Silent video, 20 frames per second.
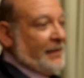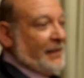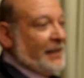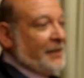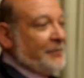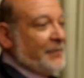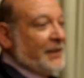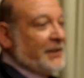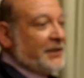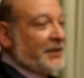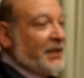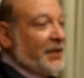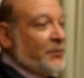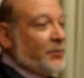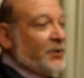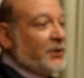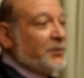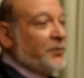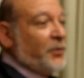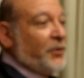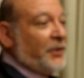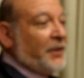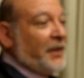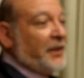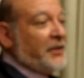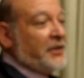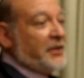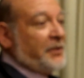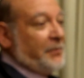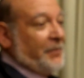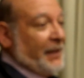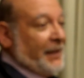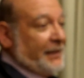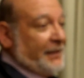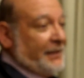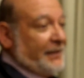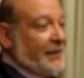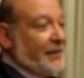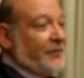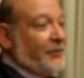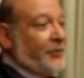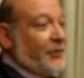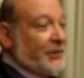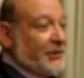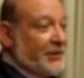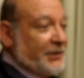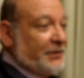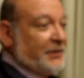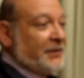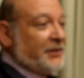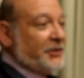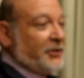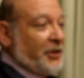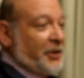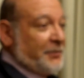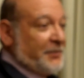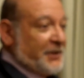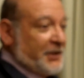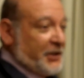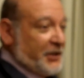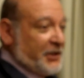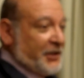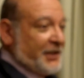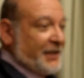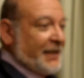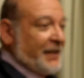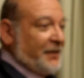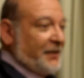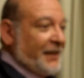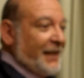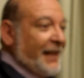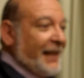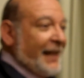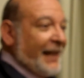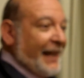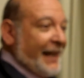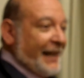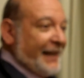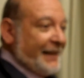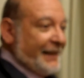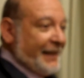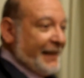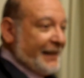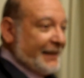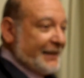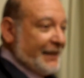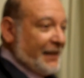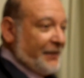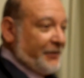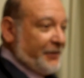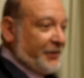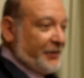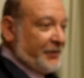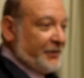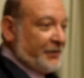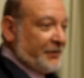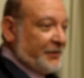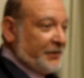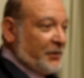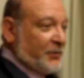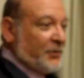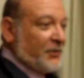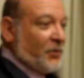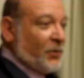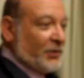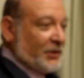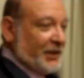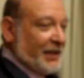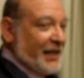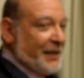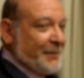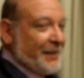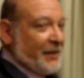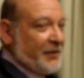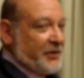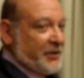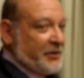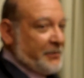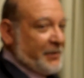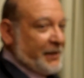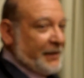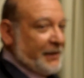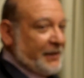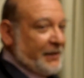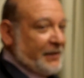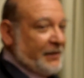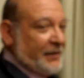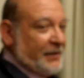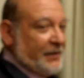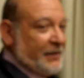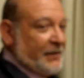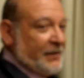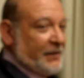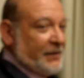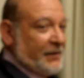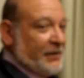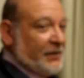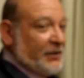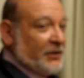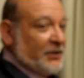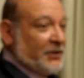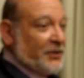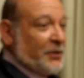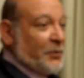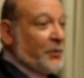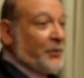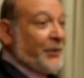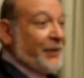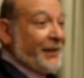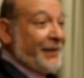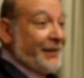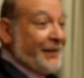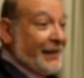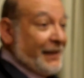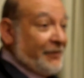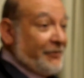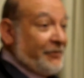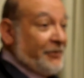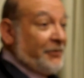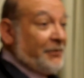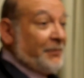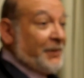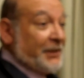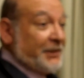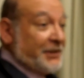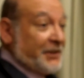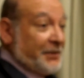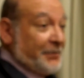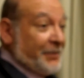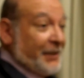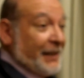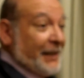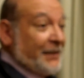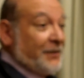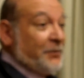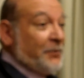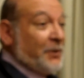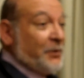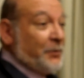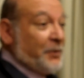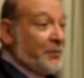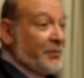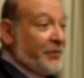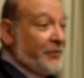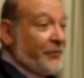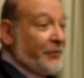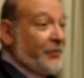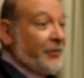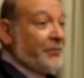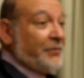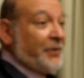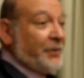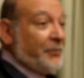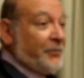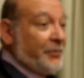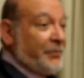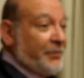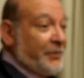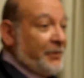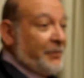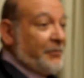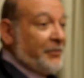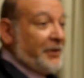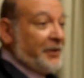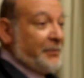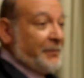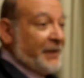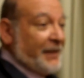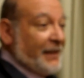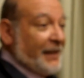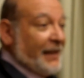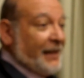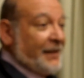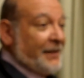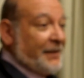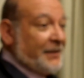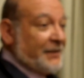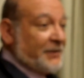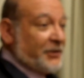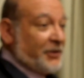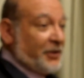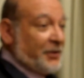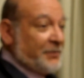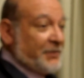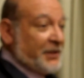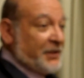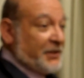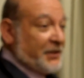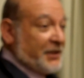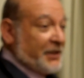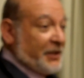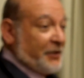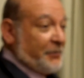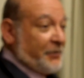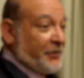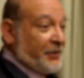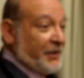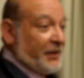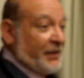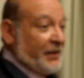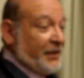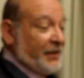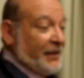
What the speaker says: And my son was born on a Shabbat, and of course, the circumcision is held 8 days after. So it also came out on Shabbat. So we were in that room on Shabbat when we performed the Brit Milah, the circumcision ceremony.